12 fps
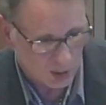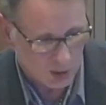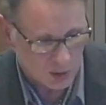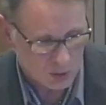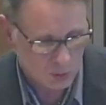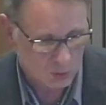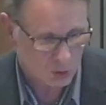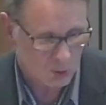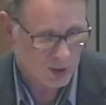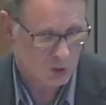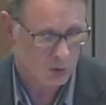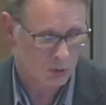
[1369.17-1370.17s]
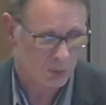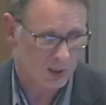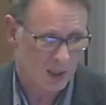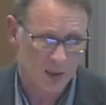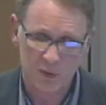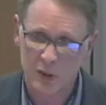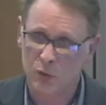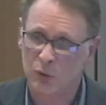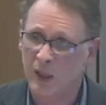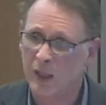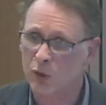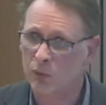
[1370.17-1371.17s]
So the question we have is to
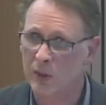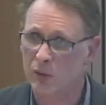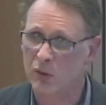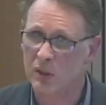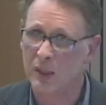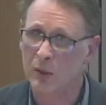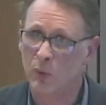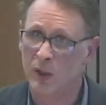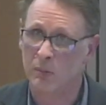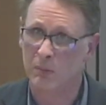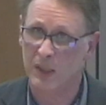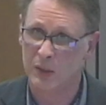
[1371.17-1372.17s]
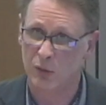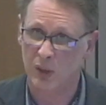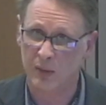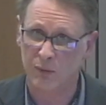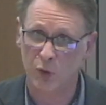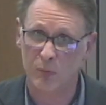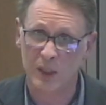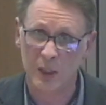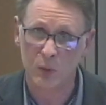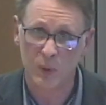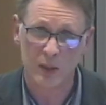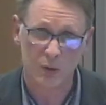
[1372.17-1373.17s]
try to understand what makes the Li-Fraumeni
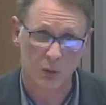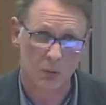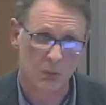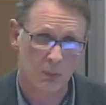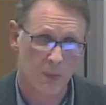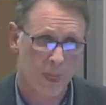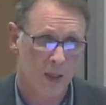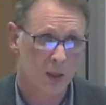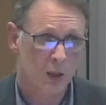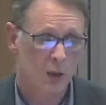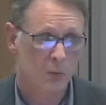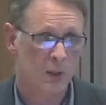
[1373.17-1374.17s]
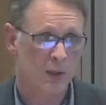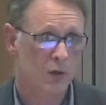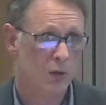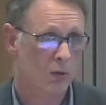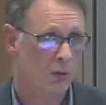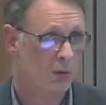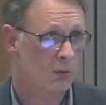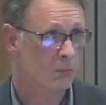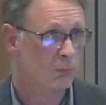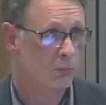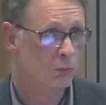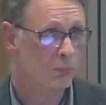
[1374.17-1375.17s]
window. With
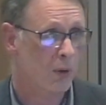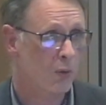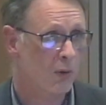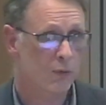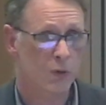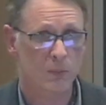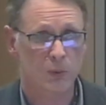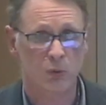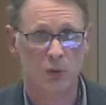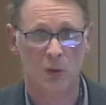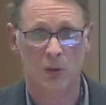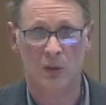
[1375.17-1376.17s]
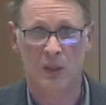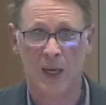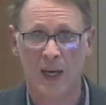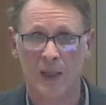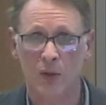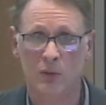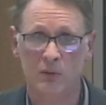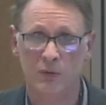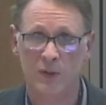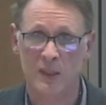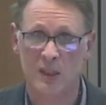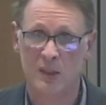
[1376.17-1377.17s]
the powerful mutant, the iron
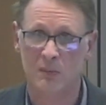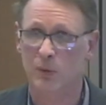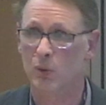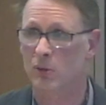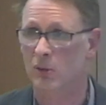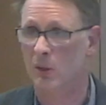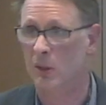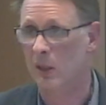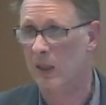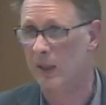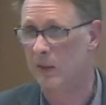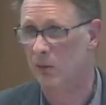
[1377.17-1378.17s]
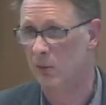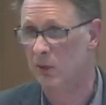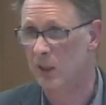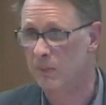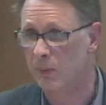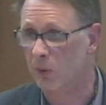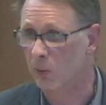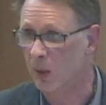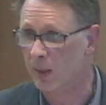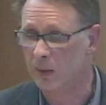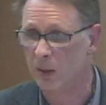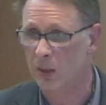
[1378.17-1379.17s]
fist mutant like the
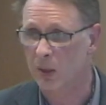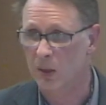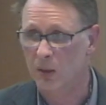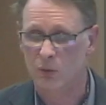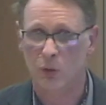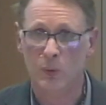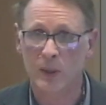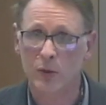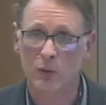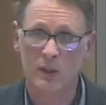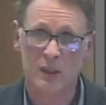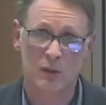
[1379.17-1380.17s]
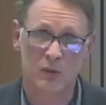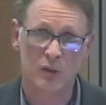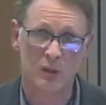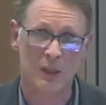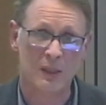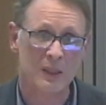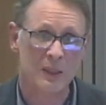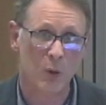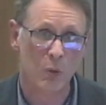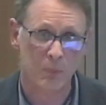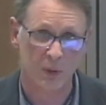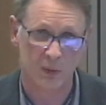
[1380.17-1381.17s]
111, the window is constantly
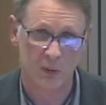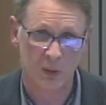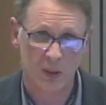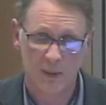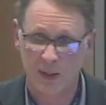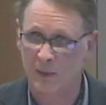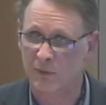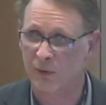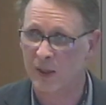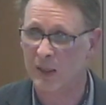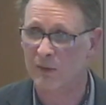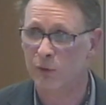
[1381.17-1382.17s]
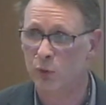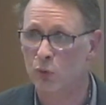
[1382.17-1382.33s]
open, and very few